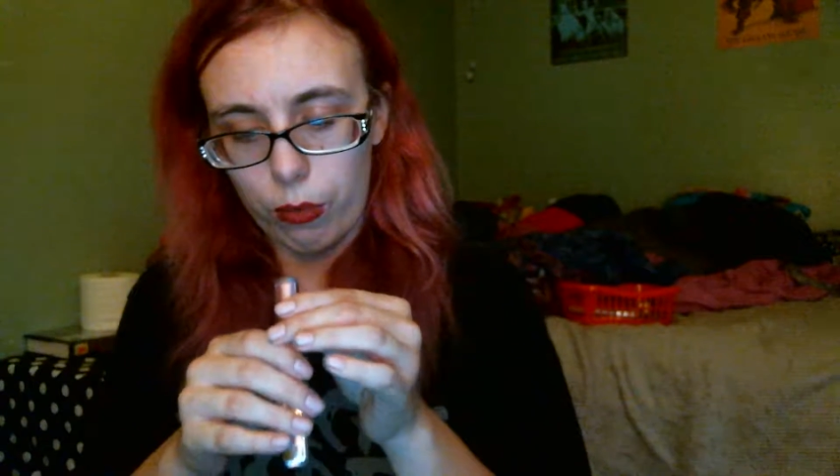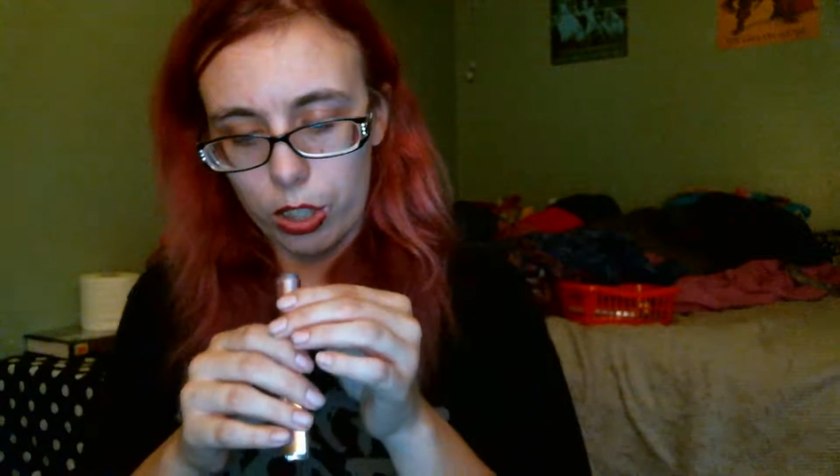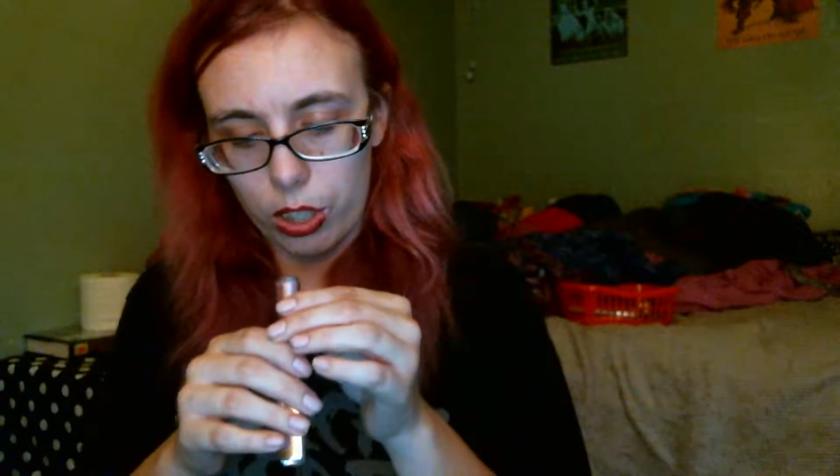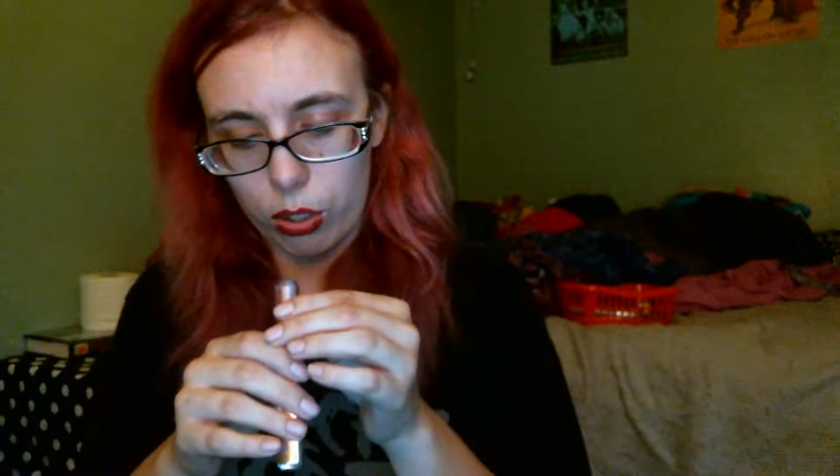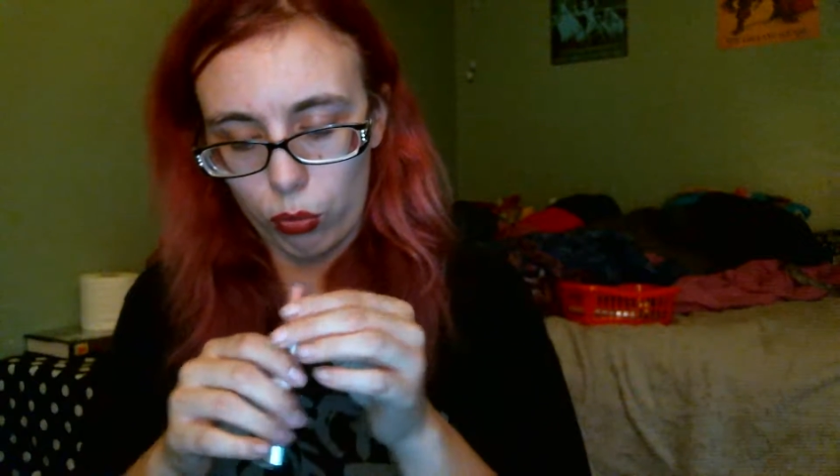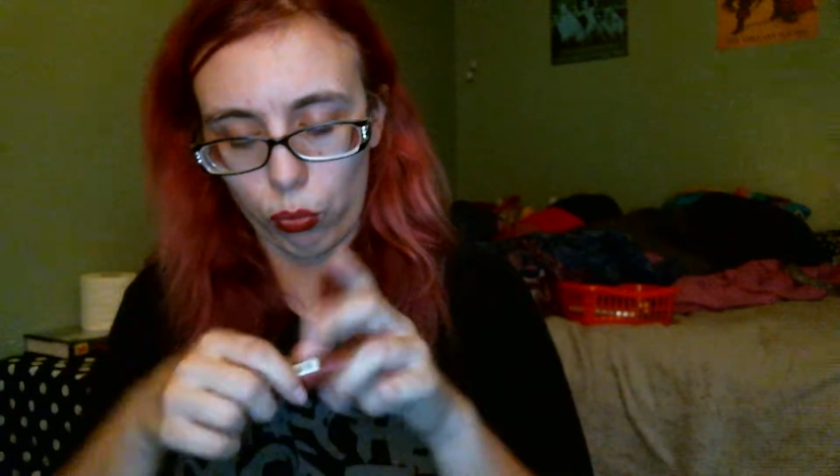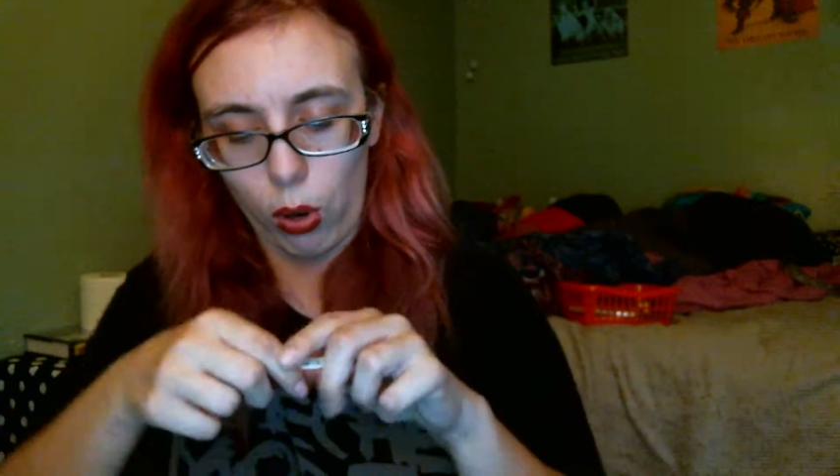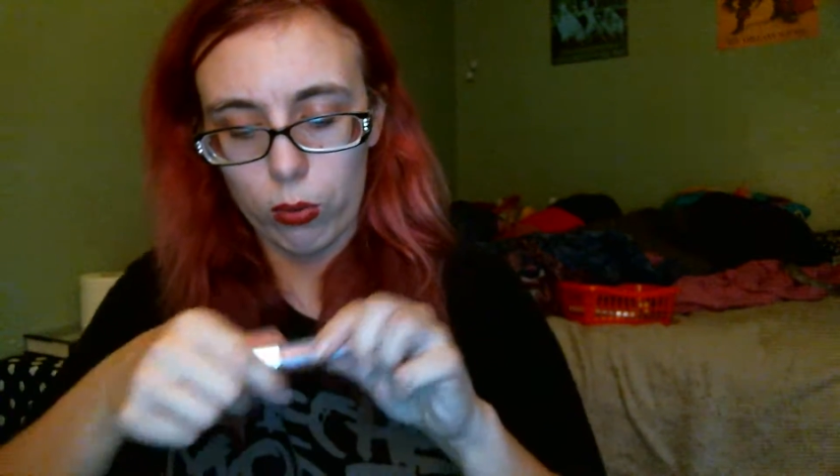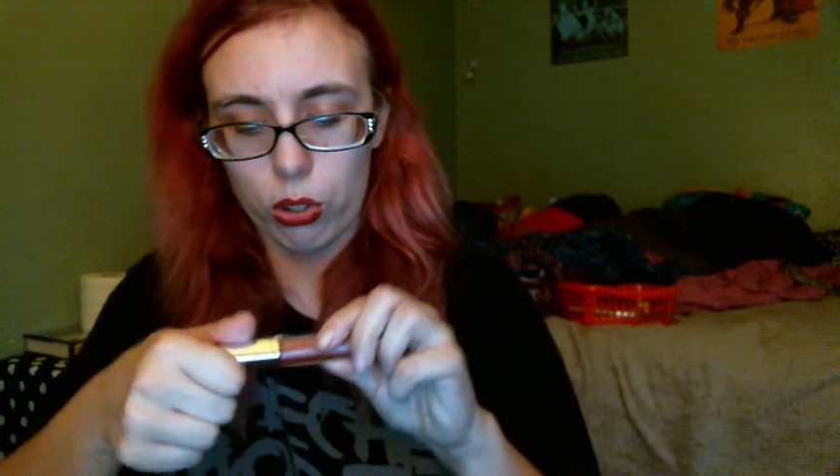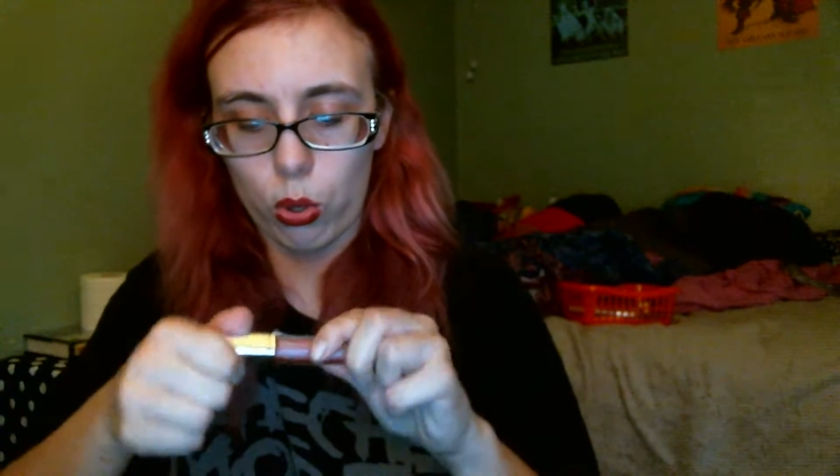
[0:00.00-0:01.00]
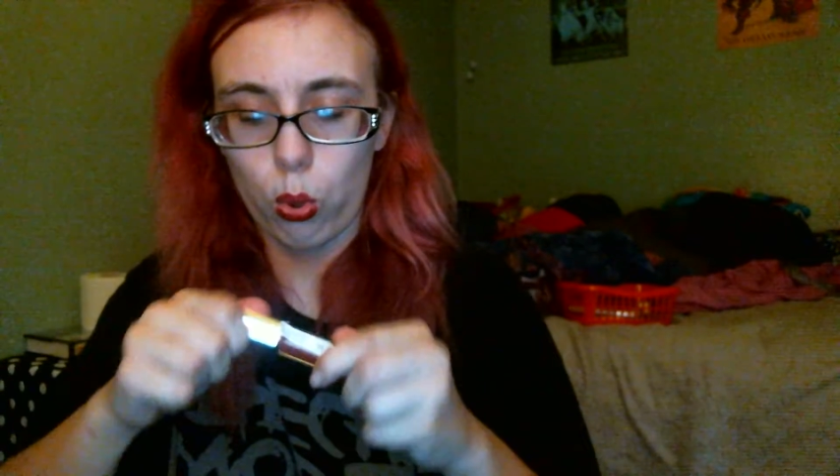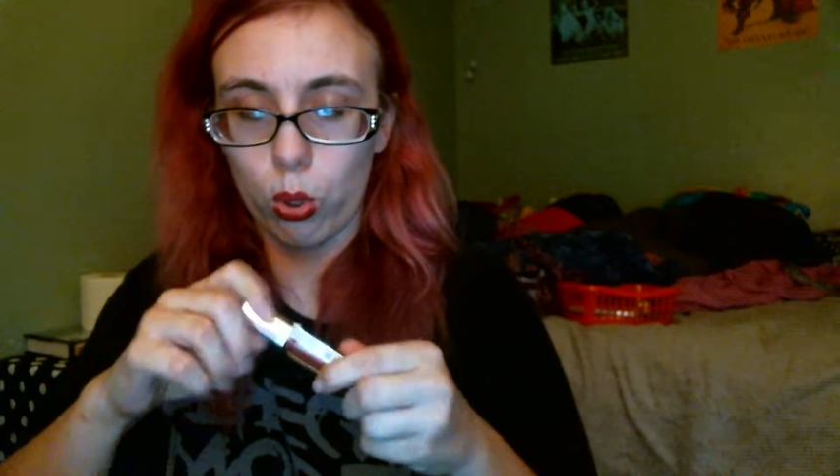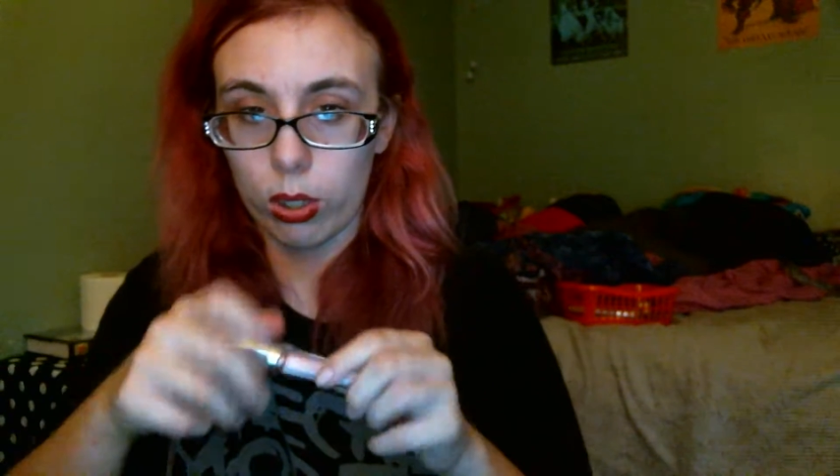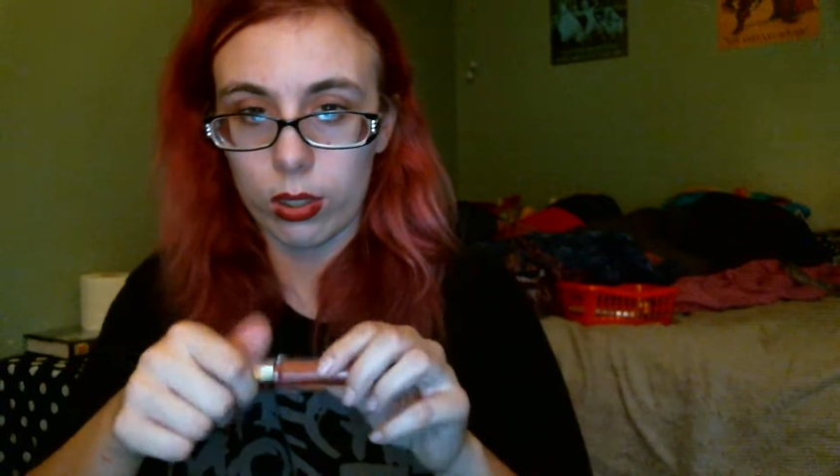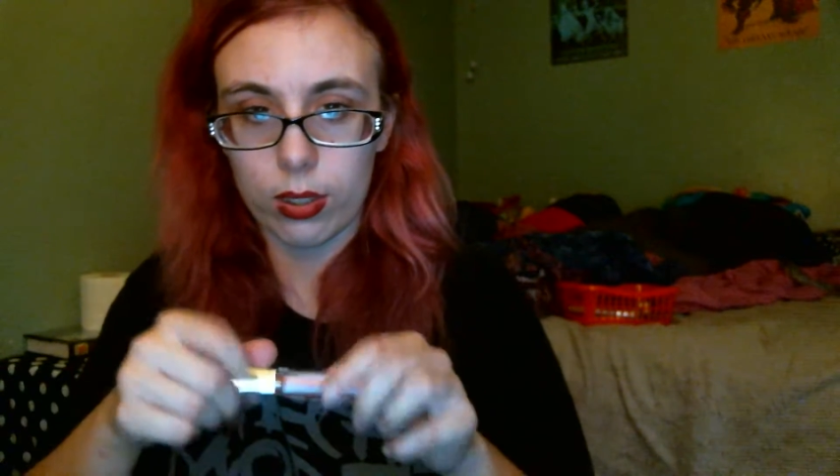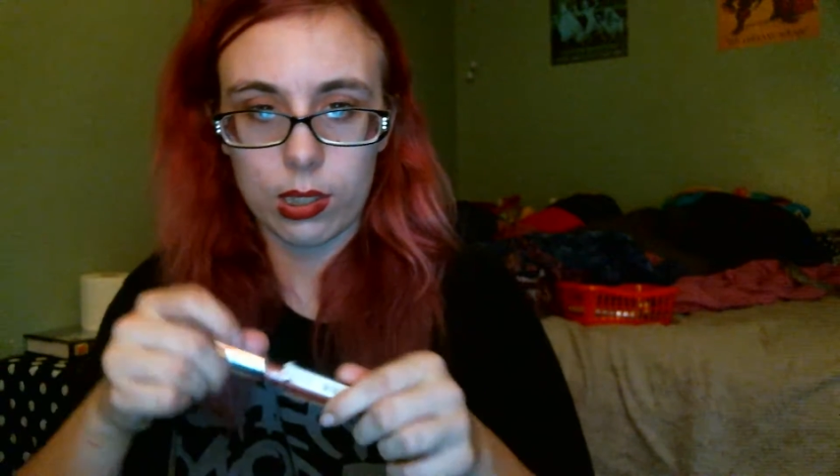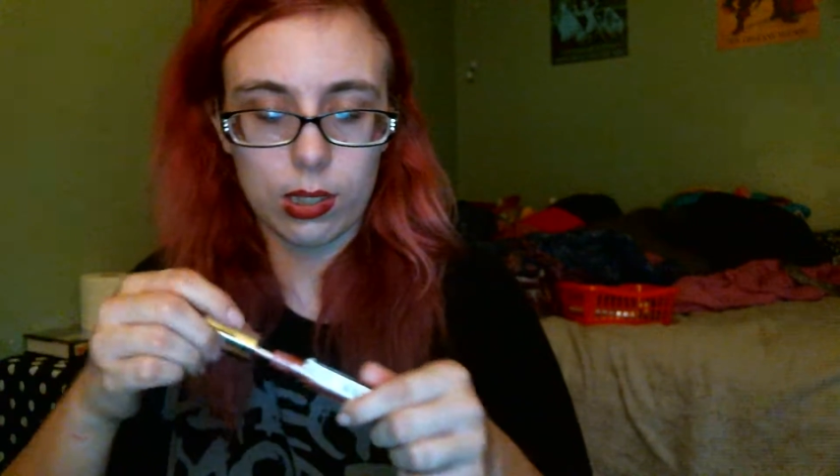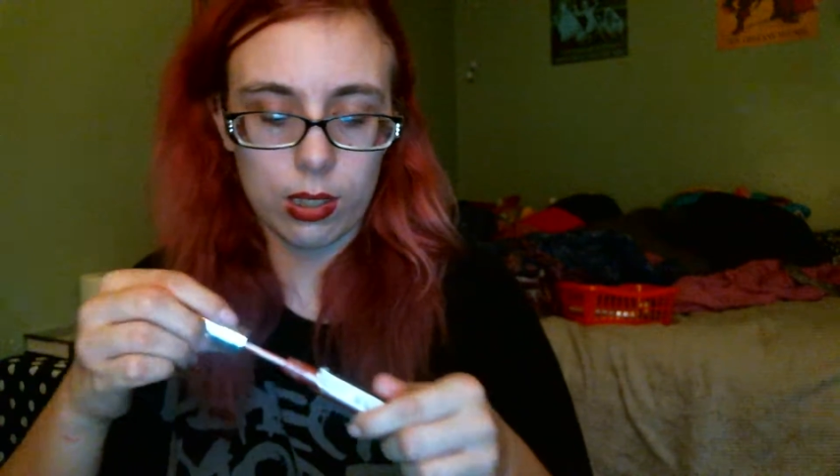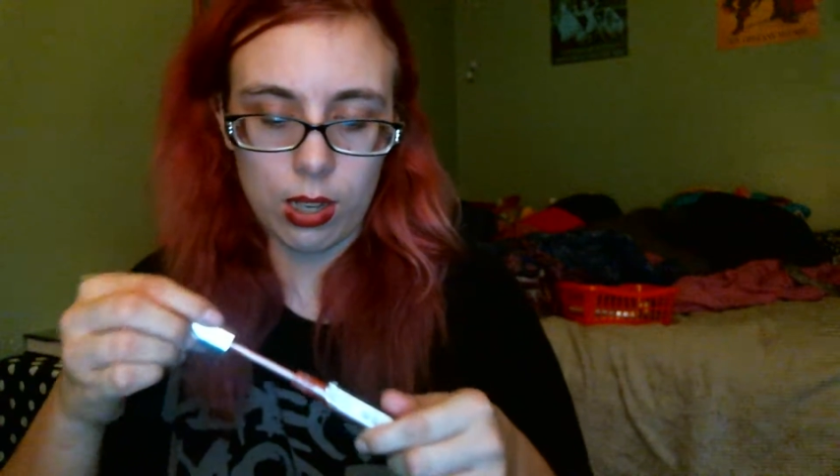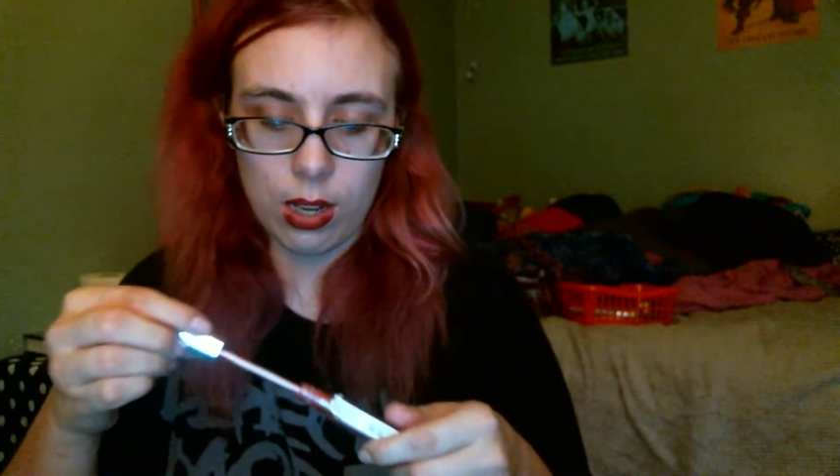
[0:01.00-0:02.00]
which is Rose
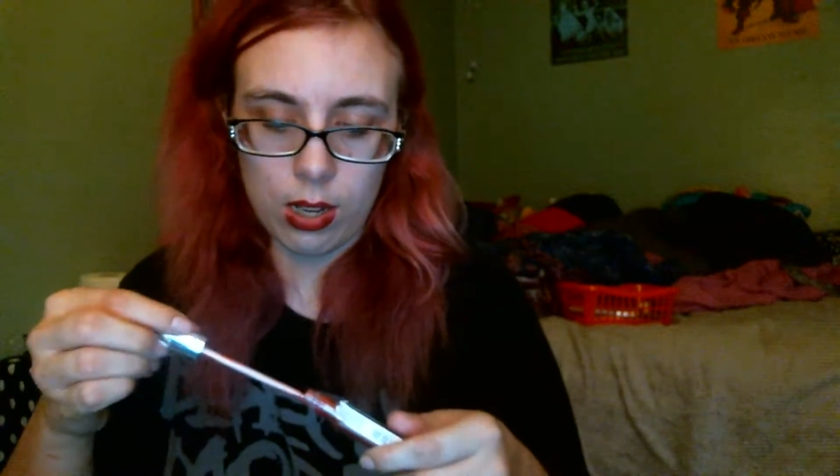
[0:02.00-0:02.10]
Quartz.